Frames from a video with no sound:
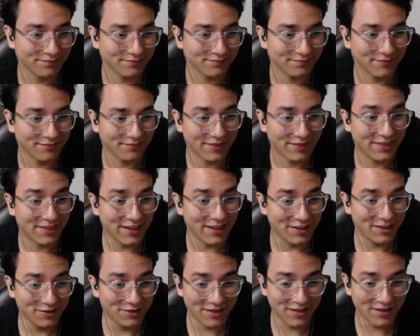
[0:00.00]
Thank you,
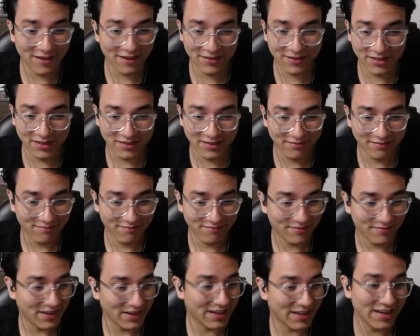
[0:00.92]
Devin. Again,
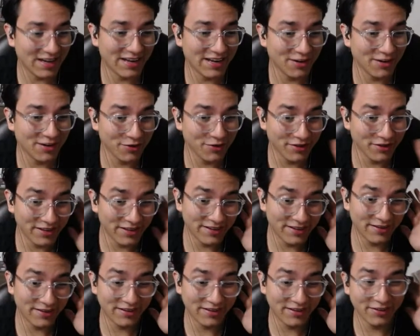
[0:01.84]
I know
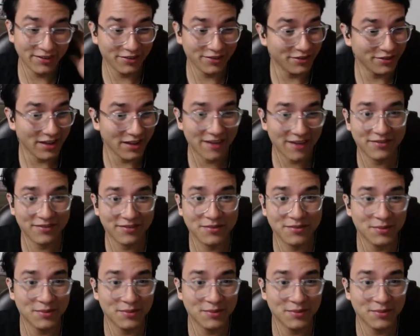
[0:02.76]
you left, but